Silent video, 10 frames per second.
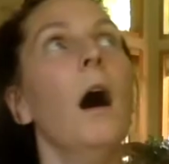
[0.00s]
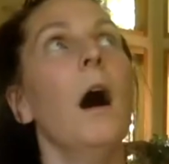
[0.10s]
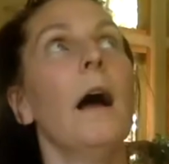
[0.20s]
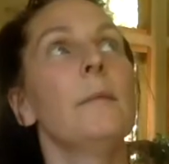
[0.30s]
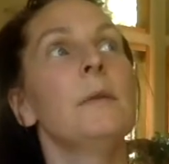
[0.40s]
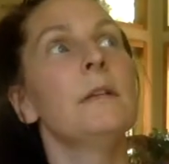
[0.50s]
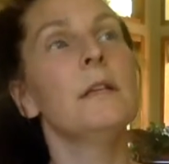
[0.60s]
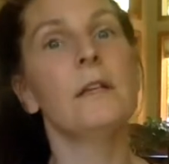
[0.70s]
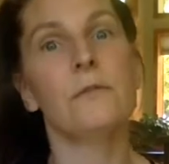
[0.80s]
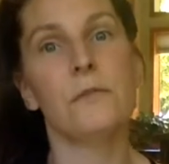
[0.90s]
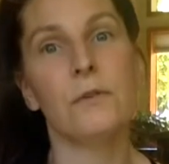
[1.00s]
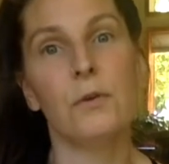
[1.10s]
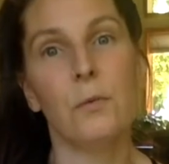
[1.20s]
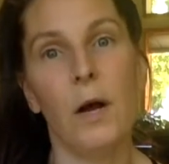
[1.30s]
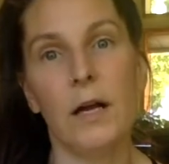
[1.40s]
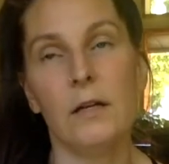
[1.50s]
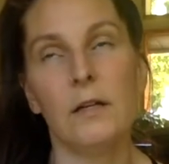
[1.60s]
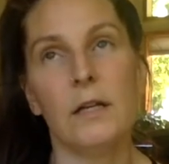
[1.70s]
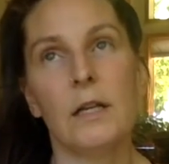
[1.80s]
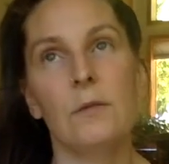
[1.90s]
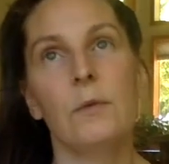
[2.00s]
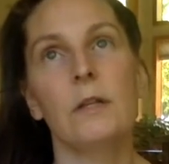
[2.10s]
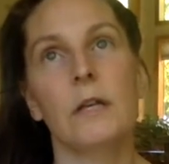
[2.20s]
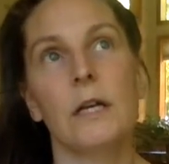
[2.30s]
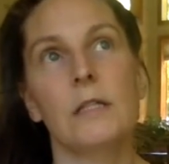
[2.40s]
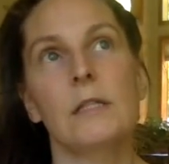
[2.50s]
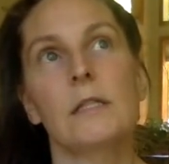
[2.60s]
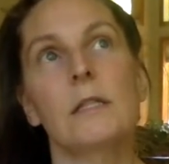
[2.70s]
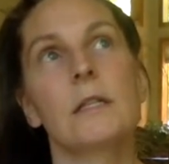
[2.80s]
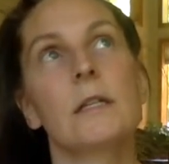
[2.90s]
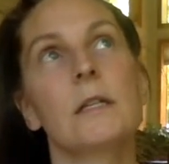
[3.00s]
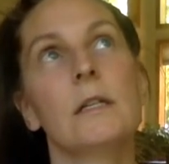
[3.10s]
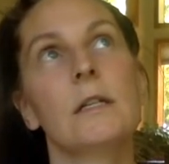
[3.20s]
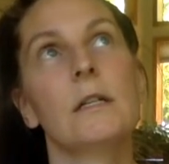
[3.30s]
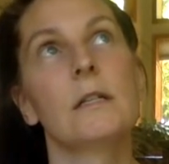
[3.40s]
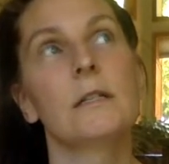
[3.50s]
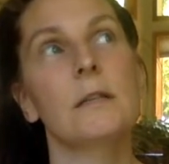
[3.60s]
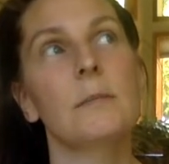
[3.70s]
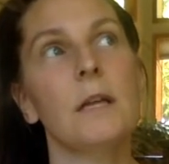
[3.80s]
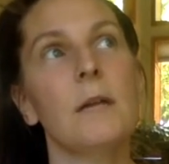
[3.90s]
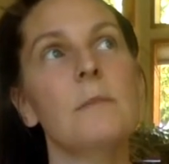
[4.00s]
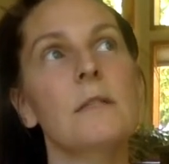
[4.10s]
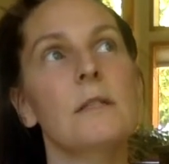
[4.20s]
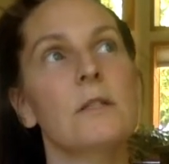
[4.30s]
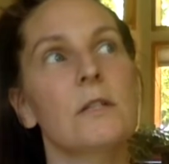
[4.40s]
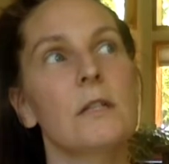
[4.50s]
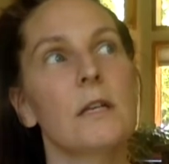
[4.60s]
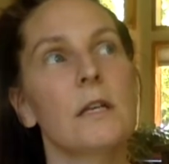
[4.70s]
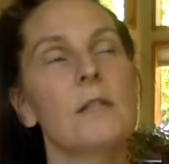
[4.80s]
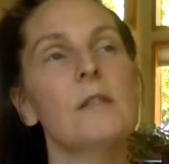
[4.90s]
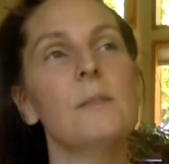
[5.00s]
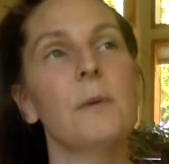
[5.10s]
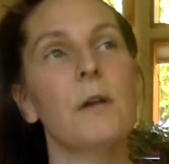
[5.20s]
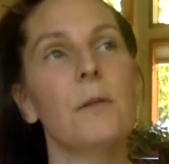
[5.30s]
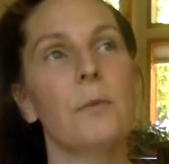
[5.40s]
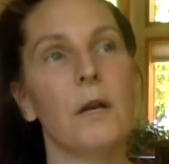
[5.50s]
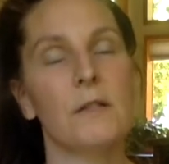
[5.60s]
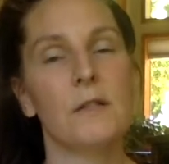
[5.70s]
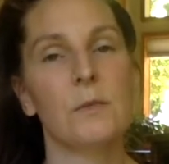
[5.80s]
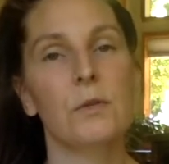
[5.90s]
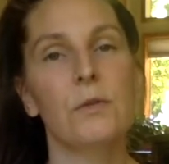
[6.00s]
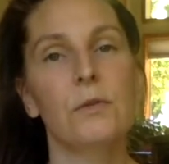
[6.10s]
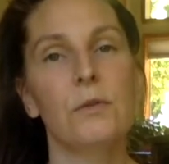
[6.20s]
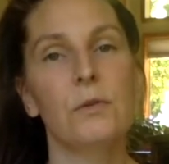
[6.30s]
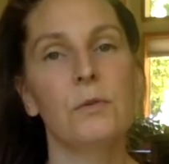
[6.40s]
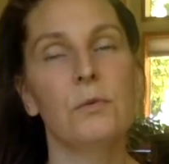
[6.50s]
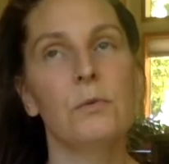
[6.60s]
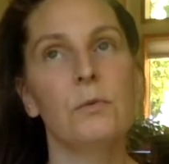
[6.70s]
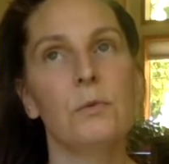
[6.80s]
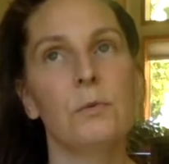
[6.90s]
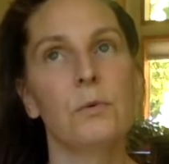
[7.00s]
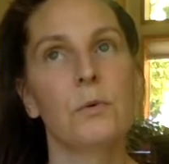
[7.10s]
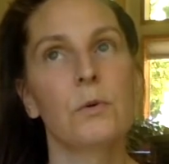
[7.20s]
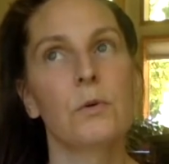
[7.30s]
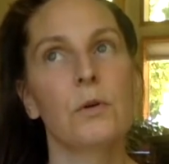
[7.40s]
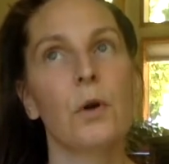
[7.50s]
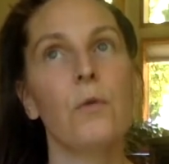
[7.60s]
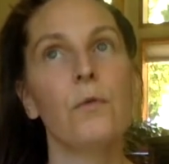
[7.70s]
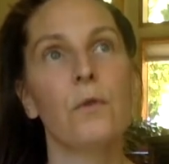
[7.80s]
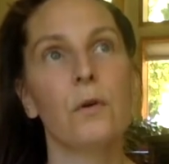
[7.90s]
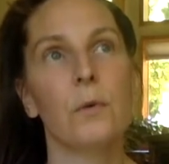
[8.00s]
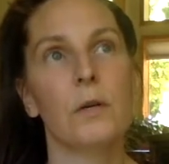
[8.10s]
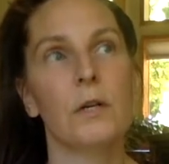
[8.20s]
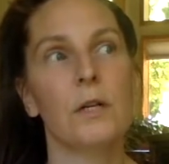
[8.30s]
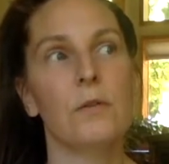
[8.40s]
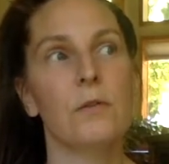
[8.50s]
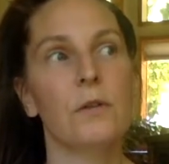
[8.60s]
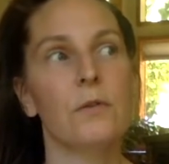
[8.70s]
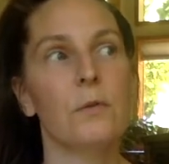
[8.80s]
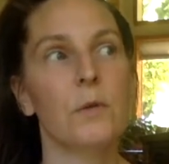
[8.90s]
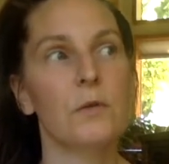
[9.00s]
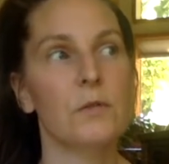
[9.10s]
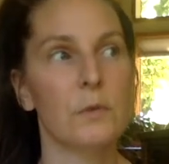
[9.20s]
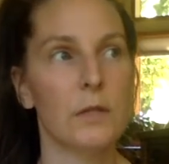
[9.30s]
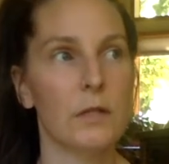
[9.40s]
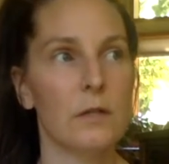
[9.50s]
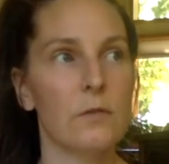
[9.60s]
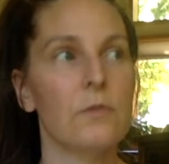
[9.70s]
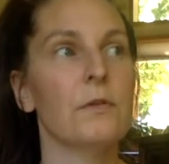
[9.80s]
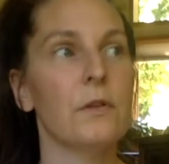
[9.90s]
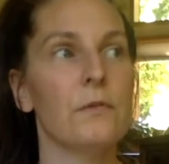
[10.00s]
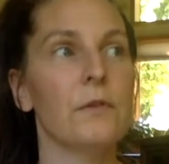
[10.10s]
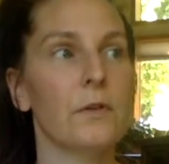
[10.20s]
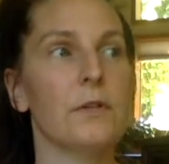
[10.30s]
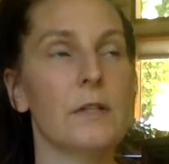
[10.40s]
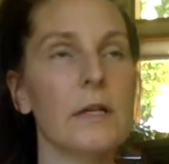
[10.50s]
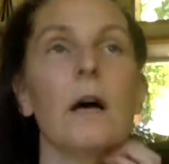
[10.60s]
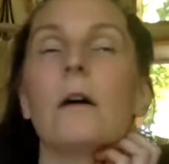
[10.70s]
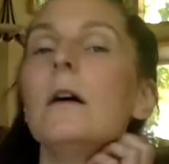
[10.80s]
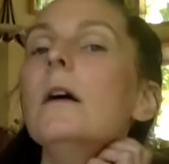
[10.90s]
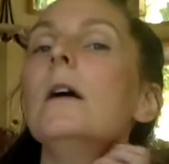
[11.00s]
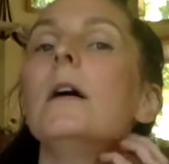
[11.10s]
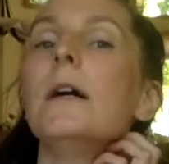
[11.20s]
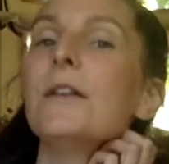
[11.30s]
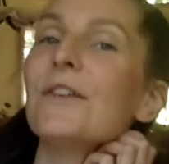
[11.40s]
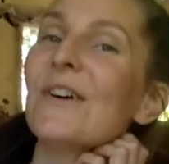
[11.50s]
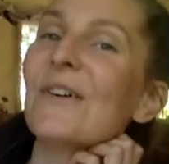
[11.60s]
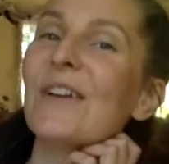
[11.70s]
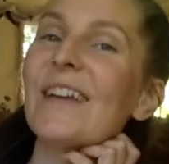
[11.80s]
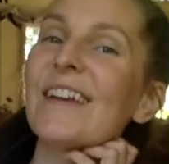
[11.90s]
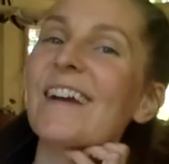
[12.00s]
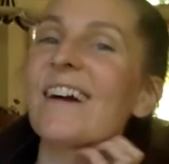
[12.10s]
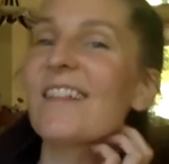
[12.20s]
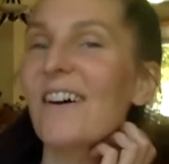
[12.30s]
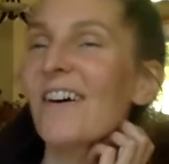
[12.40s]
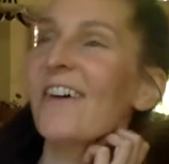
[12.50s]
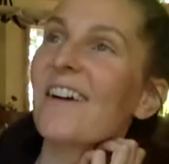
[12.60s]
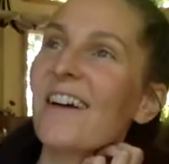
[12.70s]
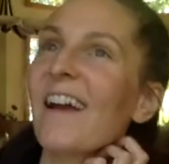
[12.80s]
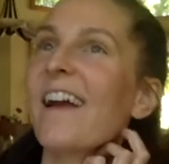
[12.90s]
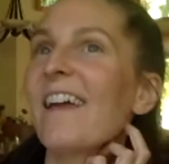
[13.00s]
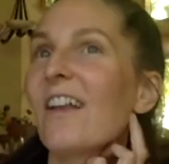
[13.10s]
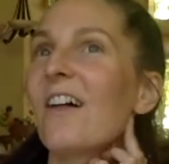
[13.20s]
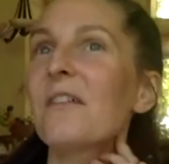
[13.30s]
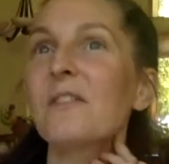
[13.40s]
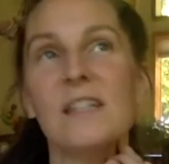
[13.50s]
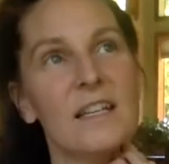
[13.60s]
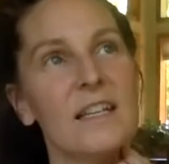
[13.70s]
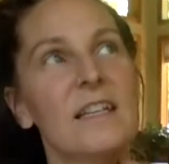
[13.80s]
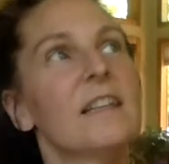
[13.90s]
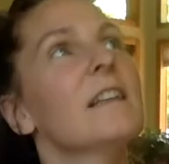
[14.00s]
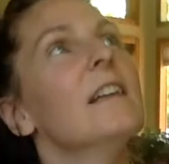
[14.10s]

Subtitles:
I'd been knitting it for a little while, and I realized sometimes this is part of the process where you go forward and you think you know what you're doing, or you think you figure things out, and you're going along, and all of a sudden